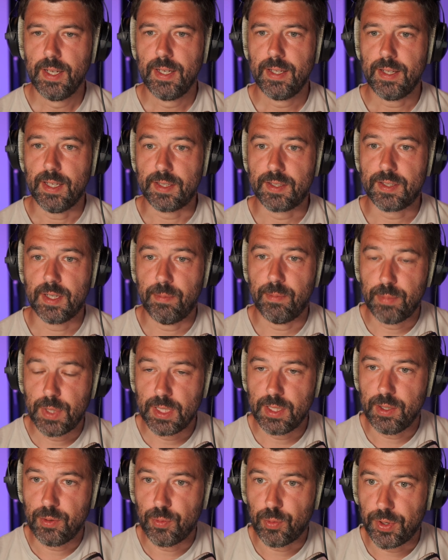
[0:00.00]
that
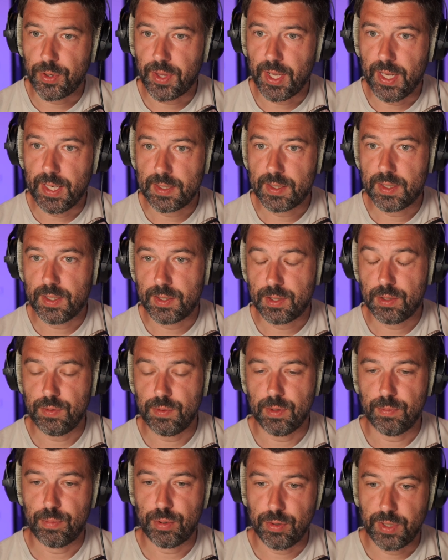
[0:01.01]
somebody with access to
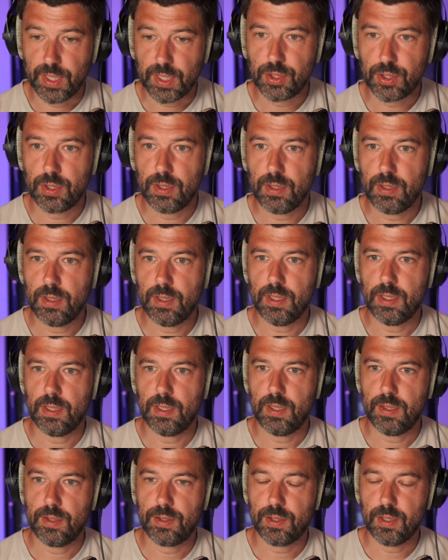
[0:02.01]
the production
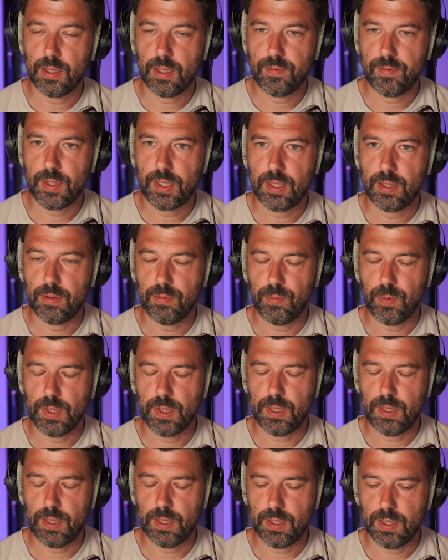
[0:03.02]
server
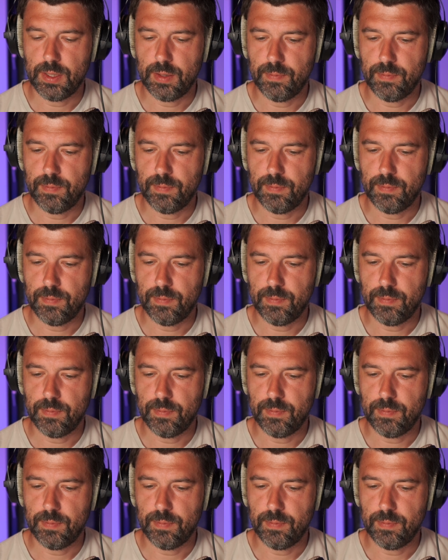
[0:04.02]
will